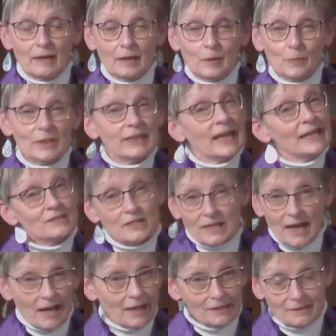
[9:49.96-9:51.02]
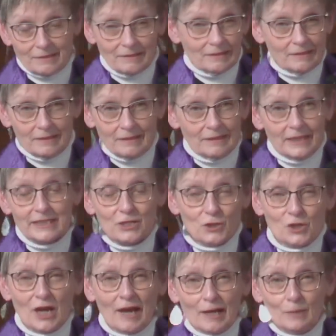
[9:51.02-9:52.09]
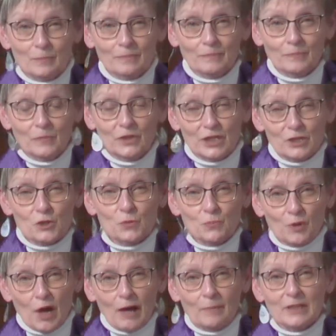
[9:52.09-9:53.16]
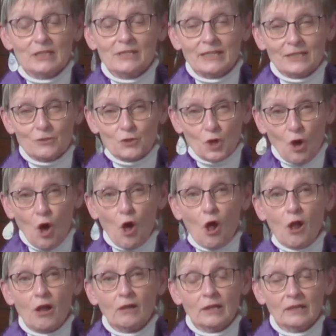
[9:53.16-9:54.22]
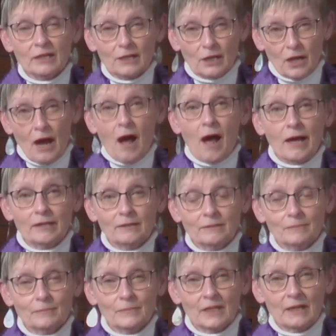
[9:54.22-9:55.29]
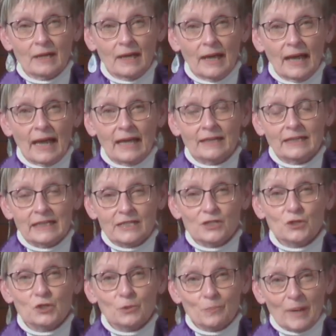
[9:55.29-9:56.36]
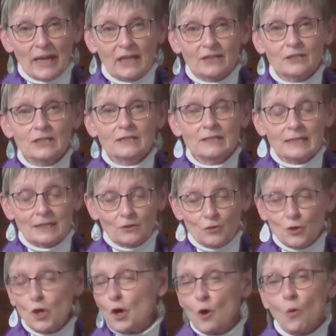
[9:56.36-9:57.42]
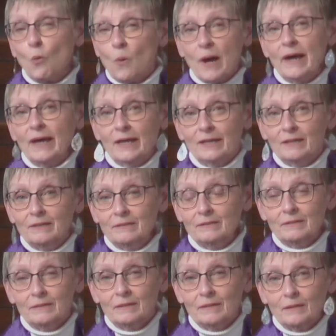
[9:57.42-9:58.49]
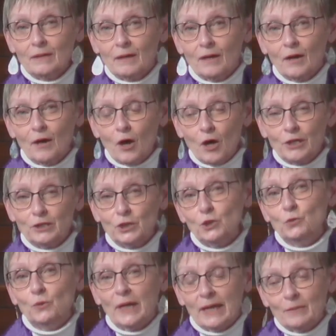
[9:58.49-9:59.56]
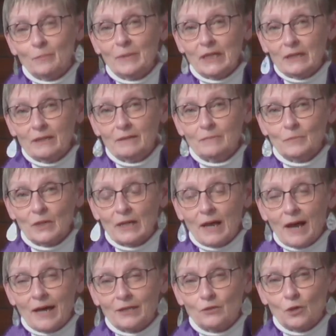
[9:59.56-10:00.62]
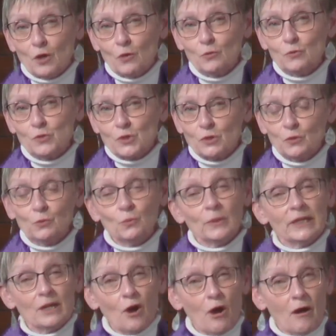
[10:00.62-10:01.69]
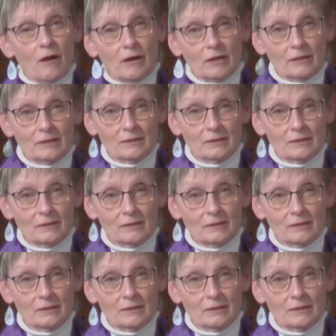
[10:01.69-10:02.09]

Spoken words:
But that's not this time. This promise is all God and is dependent in no way on you and me. God knows who we are,